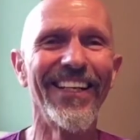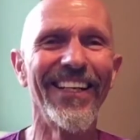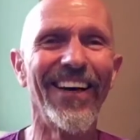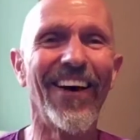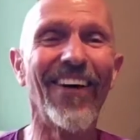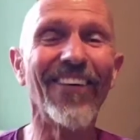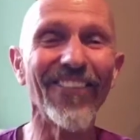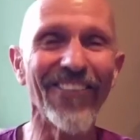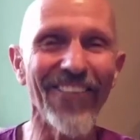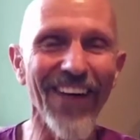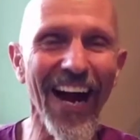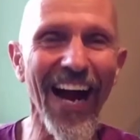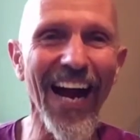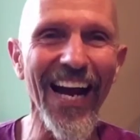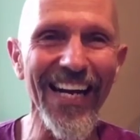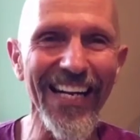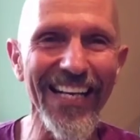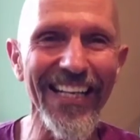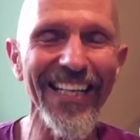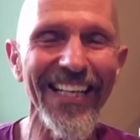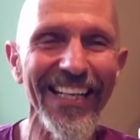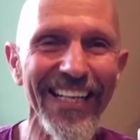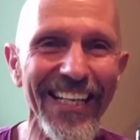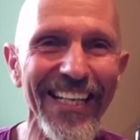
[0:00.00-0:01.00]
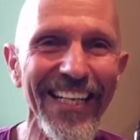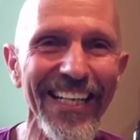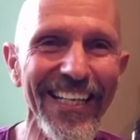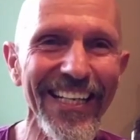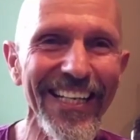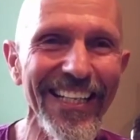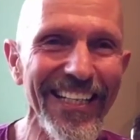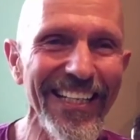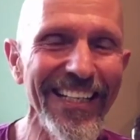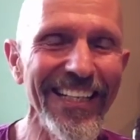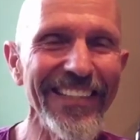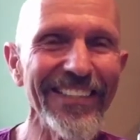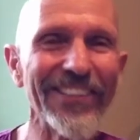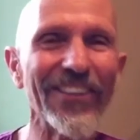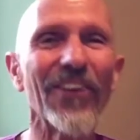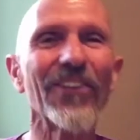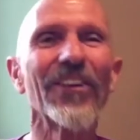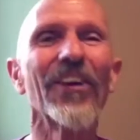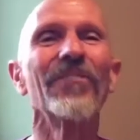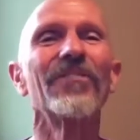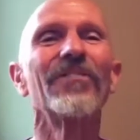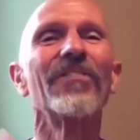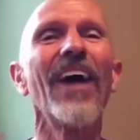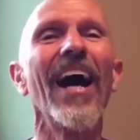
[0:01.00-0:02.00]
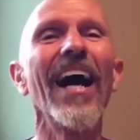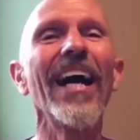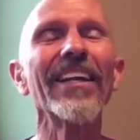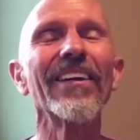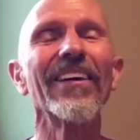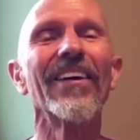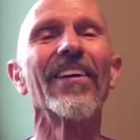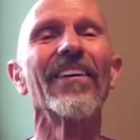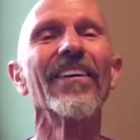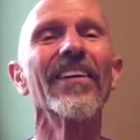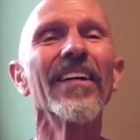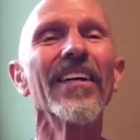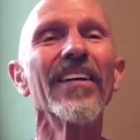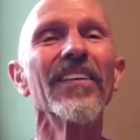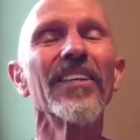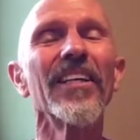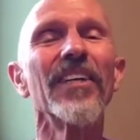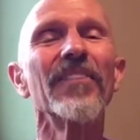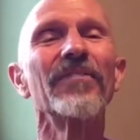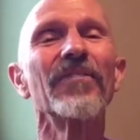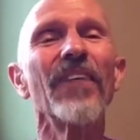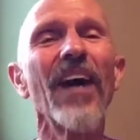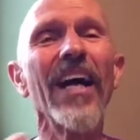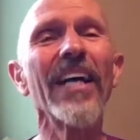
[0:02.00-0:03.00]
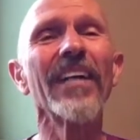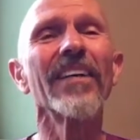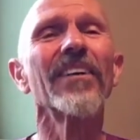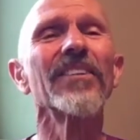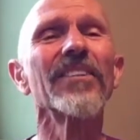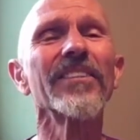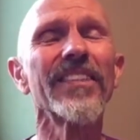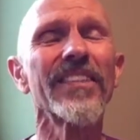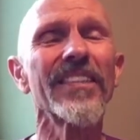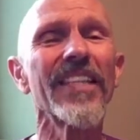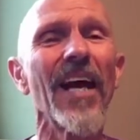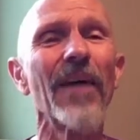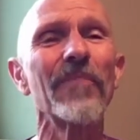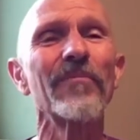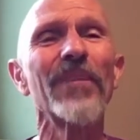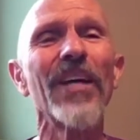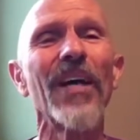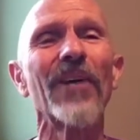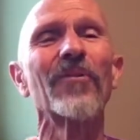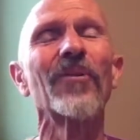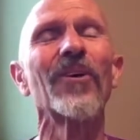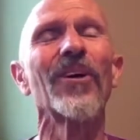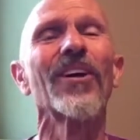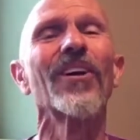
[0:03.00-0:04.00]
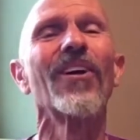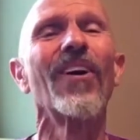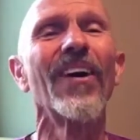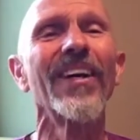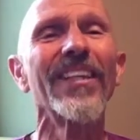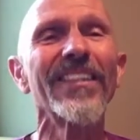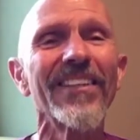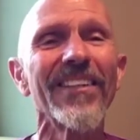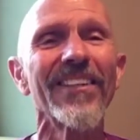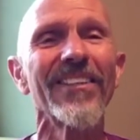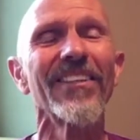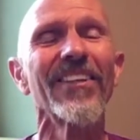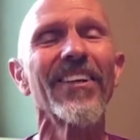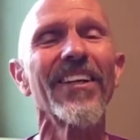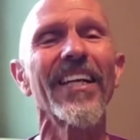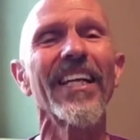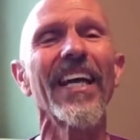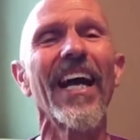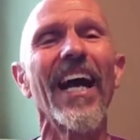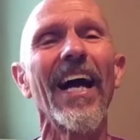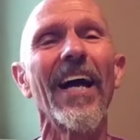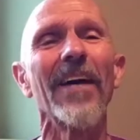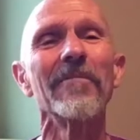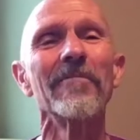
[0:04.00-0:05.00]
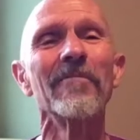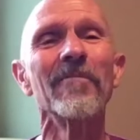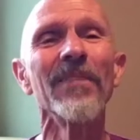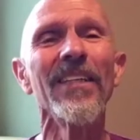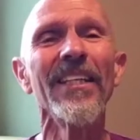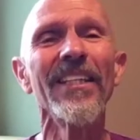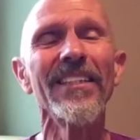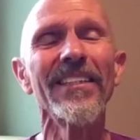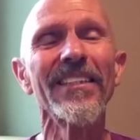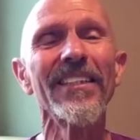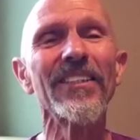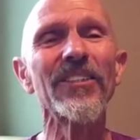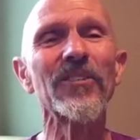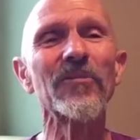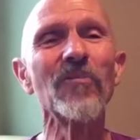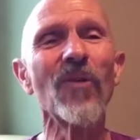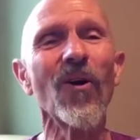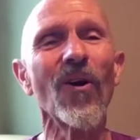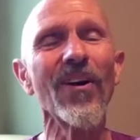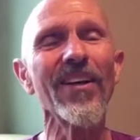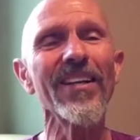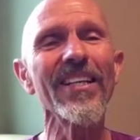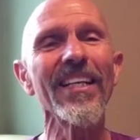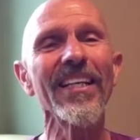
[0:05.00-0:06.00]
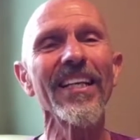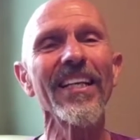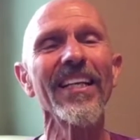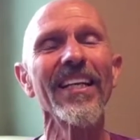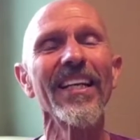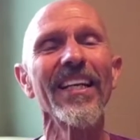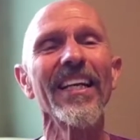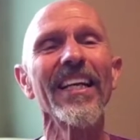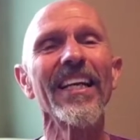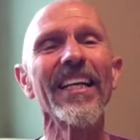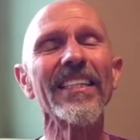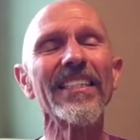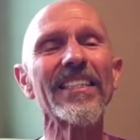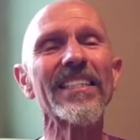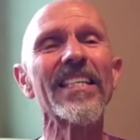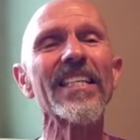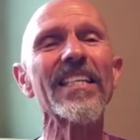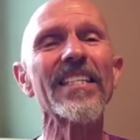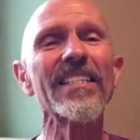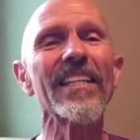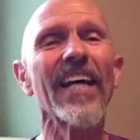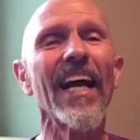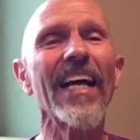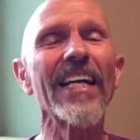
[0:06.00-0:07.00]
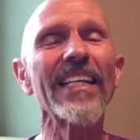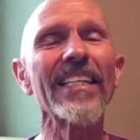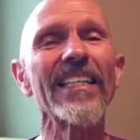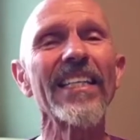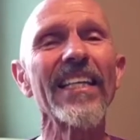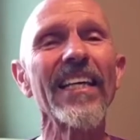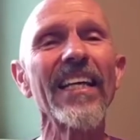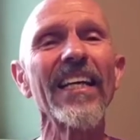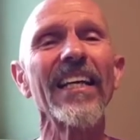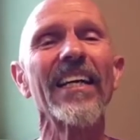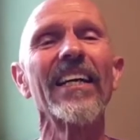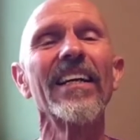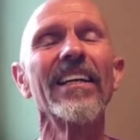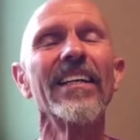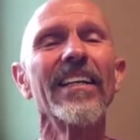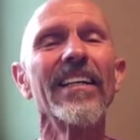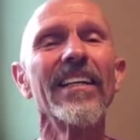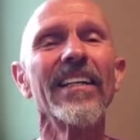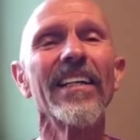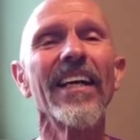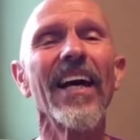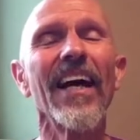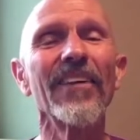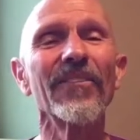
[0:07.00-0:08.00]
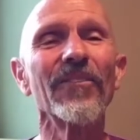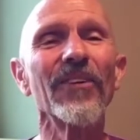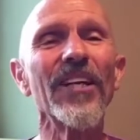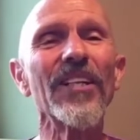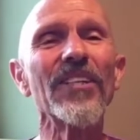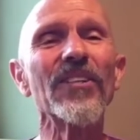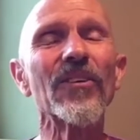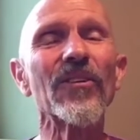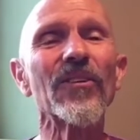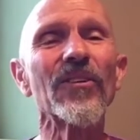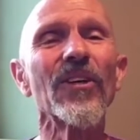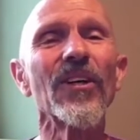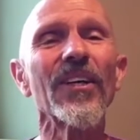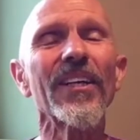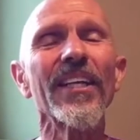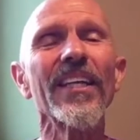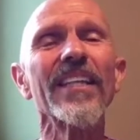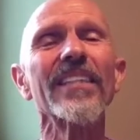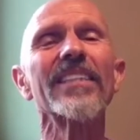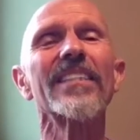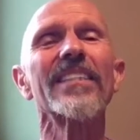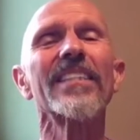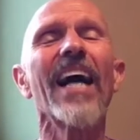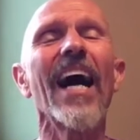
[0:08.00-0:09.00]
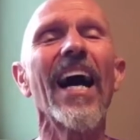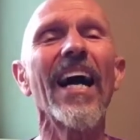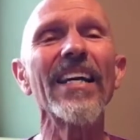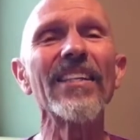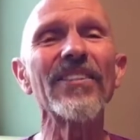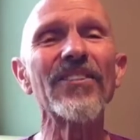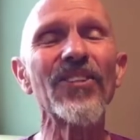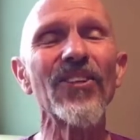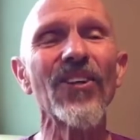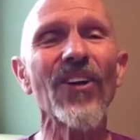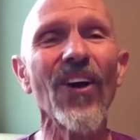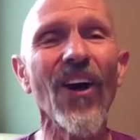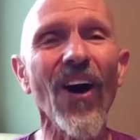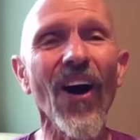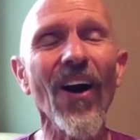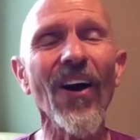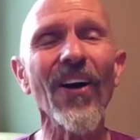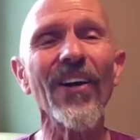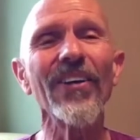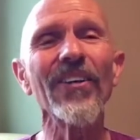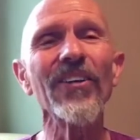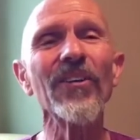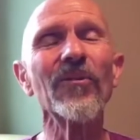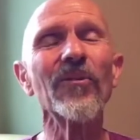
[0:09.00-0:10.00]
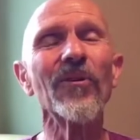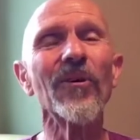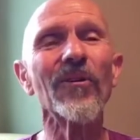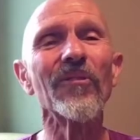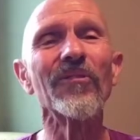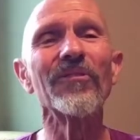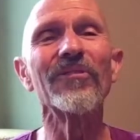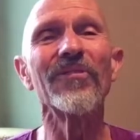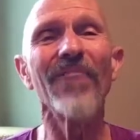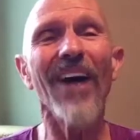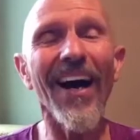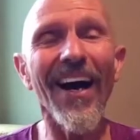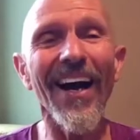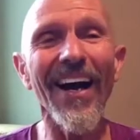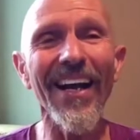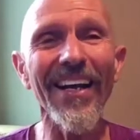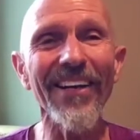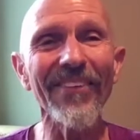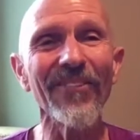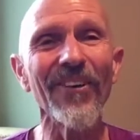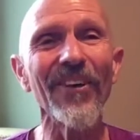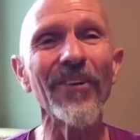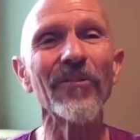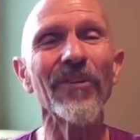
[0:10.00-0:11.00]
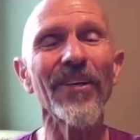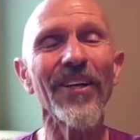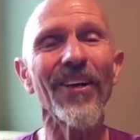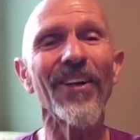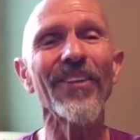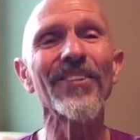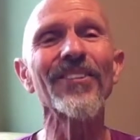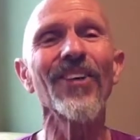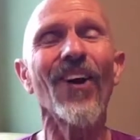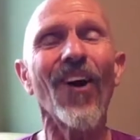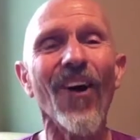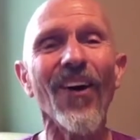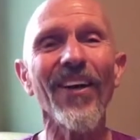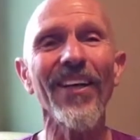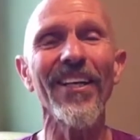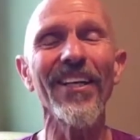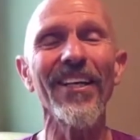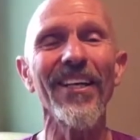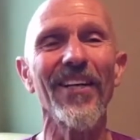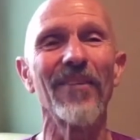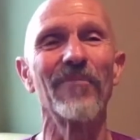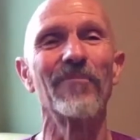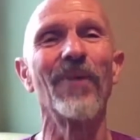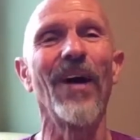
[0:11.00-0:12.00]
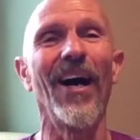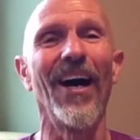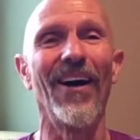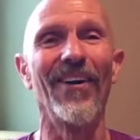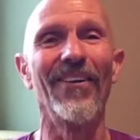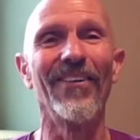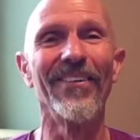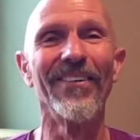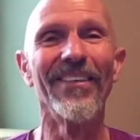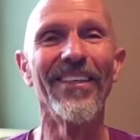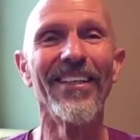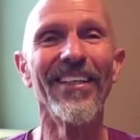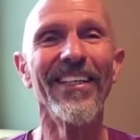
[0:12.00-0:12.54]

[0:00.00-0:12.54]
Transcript: All right? So the final step that we're going to look at this morning is this idea that when you look inside your heart, you will find what we are talking about.